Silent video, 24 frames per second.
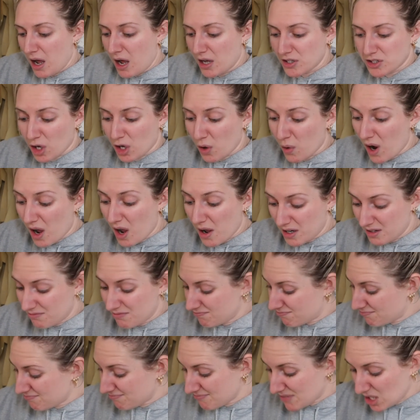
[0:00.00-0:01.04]
So
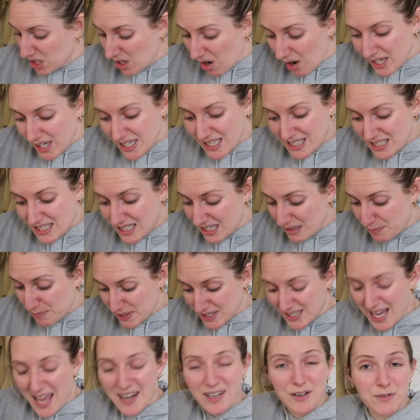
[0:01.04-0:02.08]

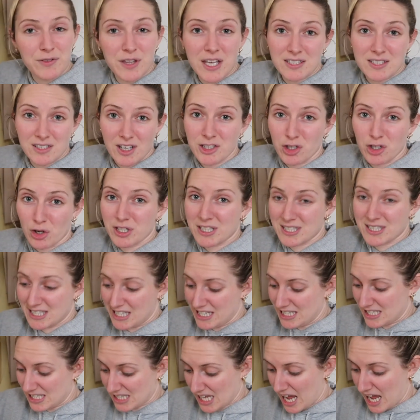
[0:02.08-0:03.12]
90% of this, I'd
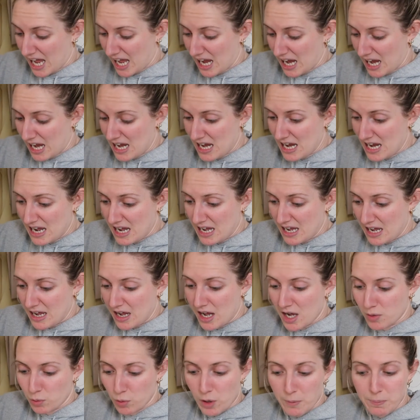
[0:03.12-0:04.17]
honestly say,
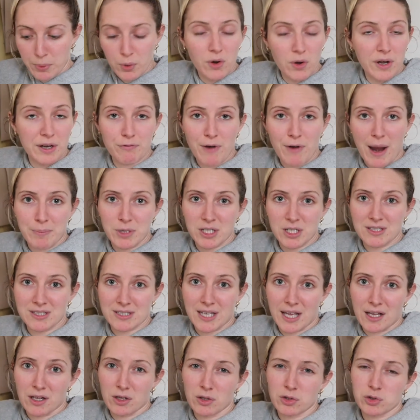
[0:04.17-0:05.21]
were bought in remnant
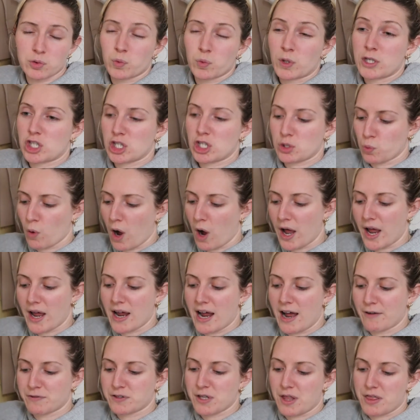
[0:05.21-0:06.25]
sales, which is why I
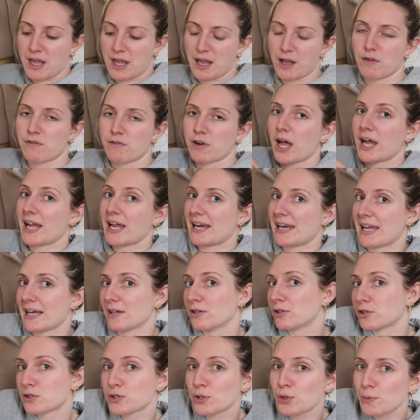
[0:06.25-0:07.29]
have to think of like
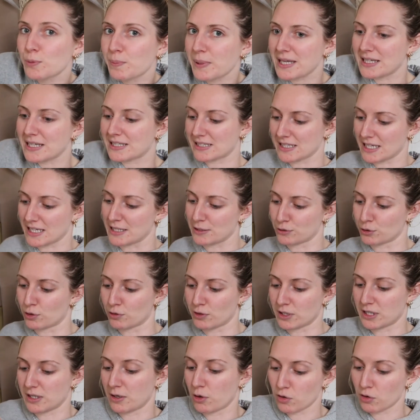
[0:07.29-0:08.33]
little two pieces
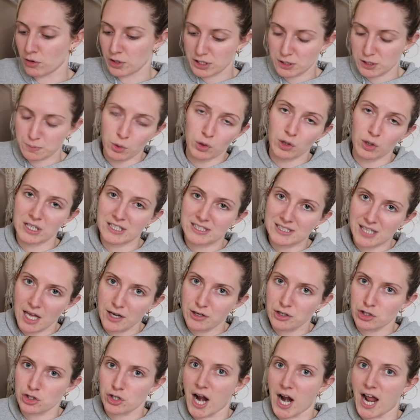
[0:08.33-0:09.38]
or a smaller
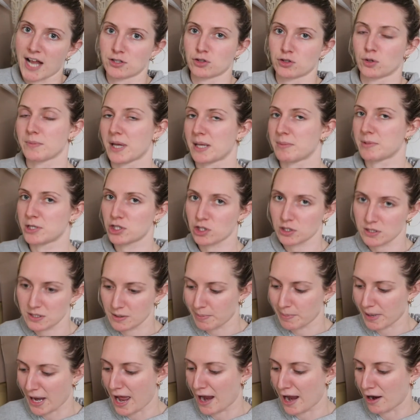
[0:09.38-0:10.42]
sundress or maybe just a
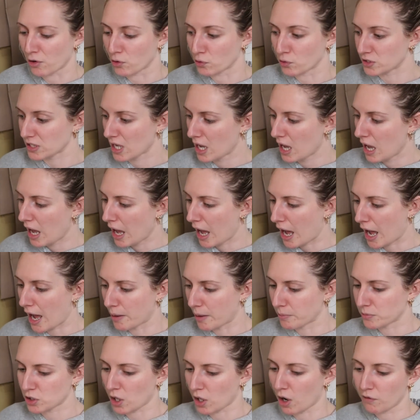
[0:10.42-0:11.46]
blouse
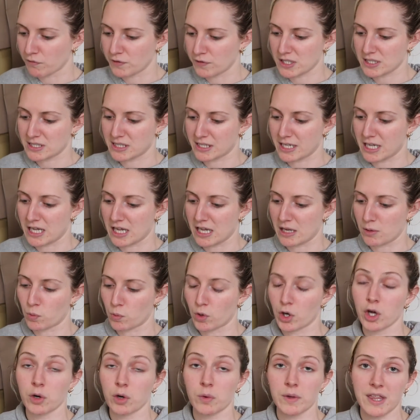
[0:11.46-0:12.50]
to obviously
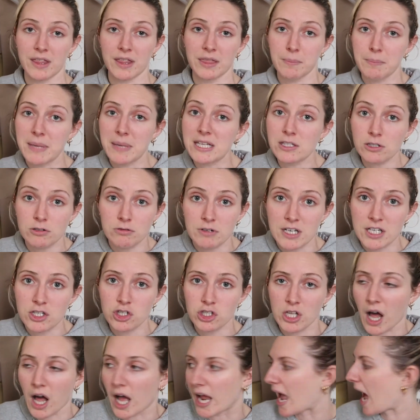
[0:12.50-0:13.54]
work within the meterage
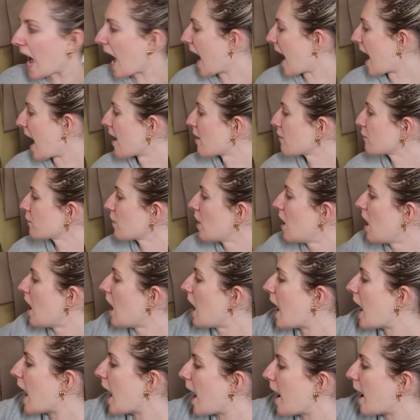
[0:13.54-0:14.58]
that I have.
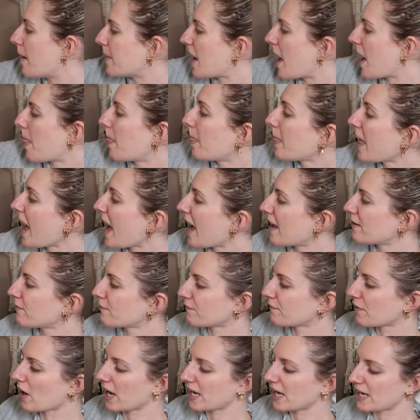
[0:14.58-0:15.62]
And then
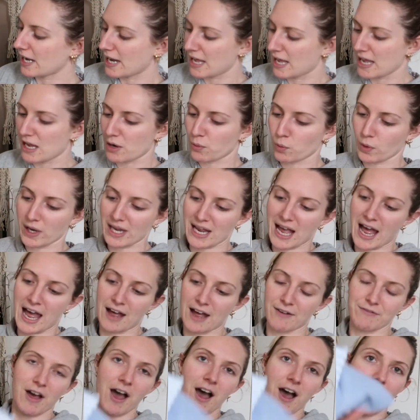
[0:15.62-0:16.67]
finally we
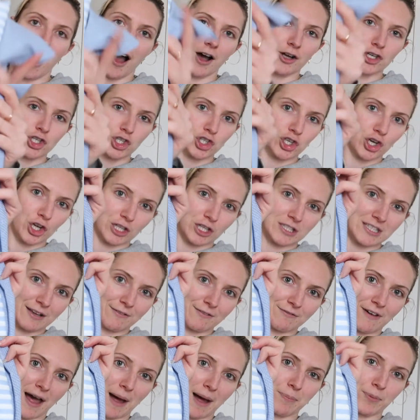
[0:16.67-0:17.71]
have our shirting
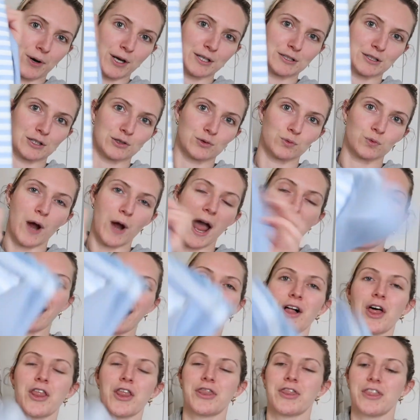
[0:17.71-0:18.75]
fabrics as
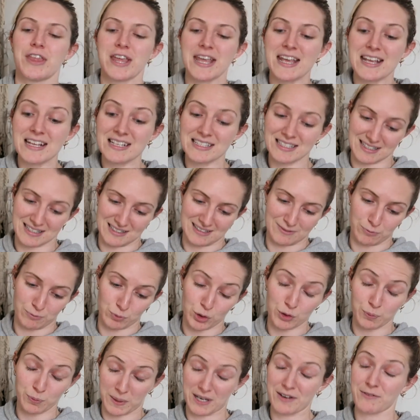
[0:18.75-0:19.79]
well. These
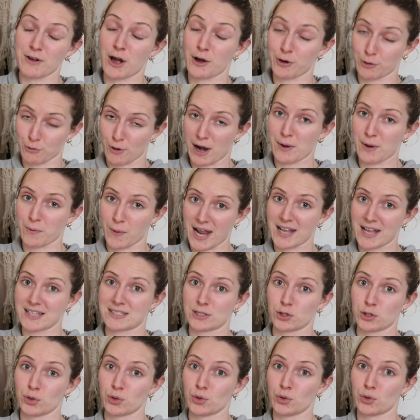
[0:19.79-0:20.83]
would be a great way
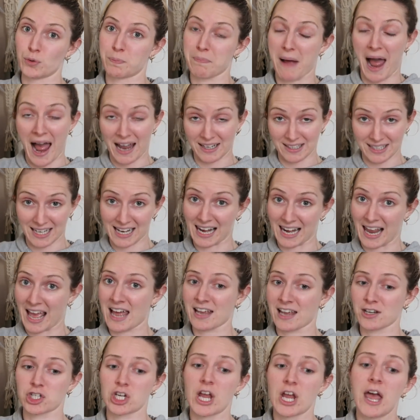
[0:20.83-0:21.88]
to pattern
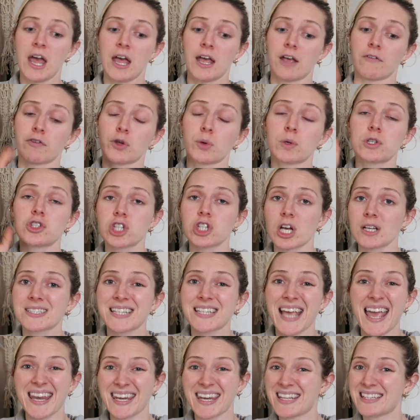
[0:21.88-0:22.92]
clash. If you were just
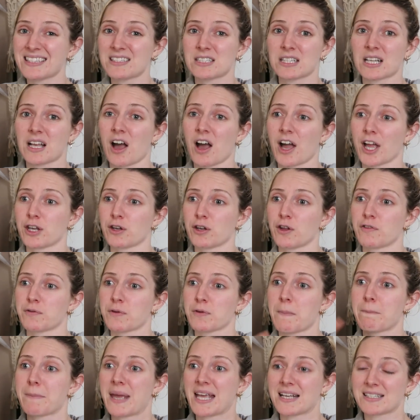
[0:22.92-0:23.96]
getting into kind
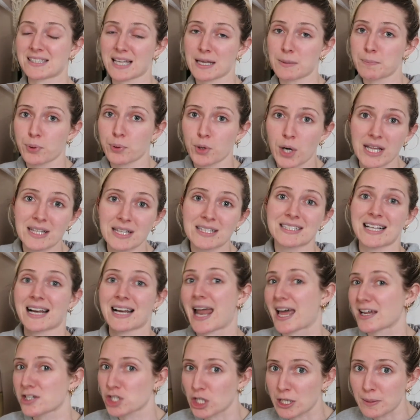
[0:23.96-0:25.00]
of mixing prints,
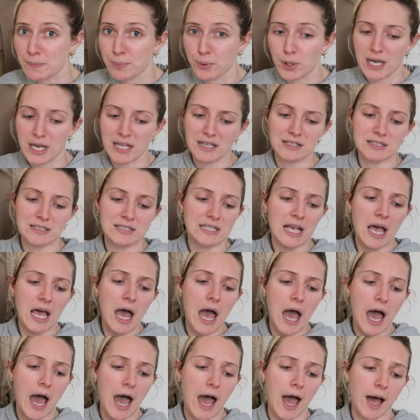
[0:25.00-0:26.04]
clashing prints,
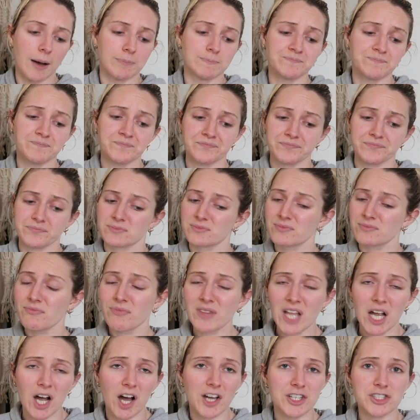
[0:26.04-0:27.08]

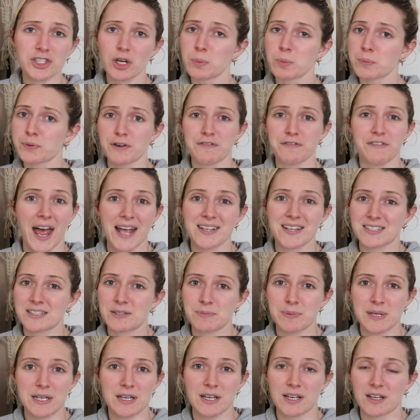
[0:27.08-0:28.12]
I don't profess to
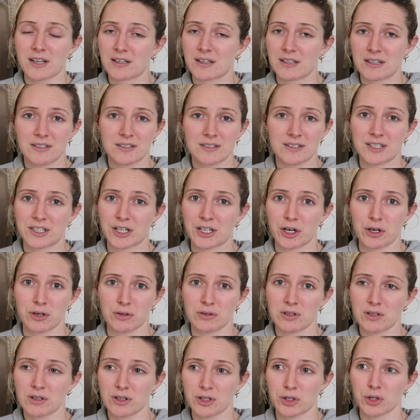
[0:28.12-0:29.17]
be a, you
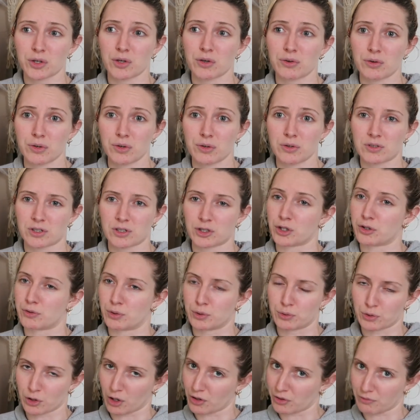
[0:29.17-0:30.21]
know,
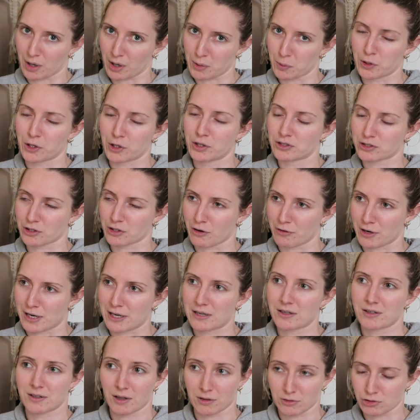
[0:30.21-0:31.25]
guru, not the right word,
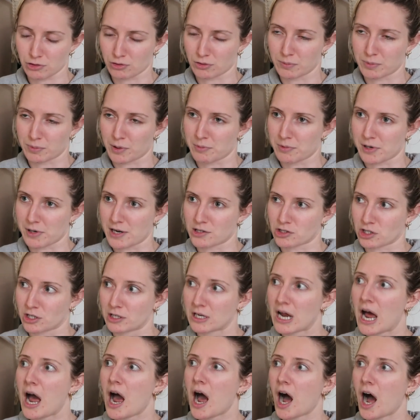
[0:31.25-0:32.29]
sorry, cultural appropriation.
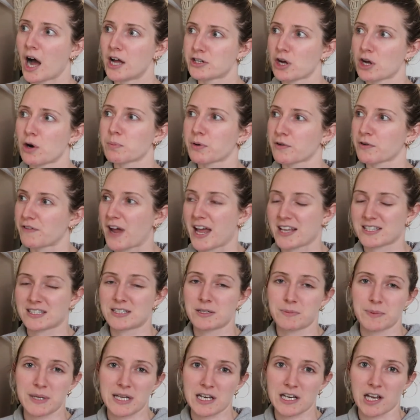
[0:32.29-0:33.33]
I don't profess to
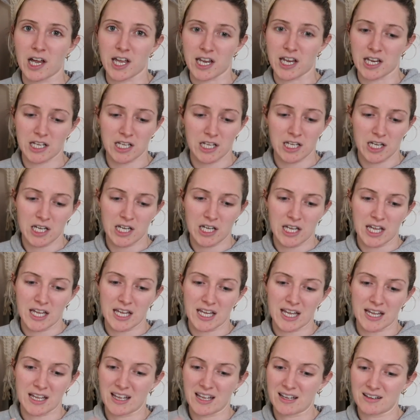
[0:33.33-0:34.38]
be like
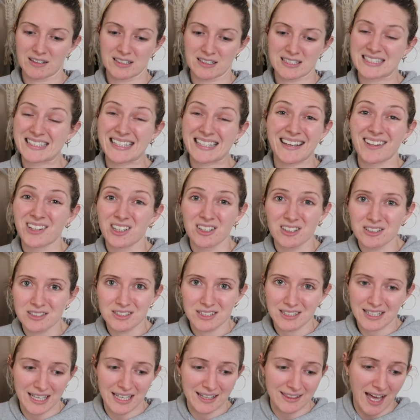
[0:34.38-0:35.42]
skilled
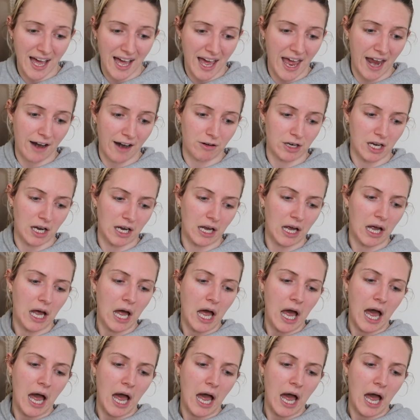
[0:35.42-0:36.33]
in that area.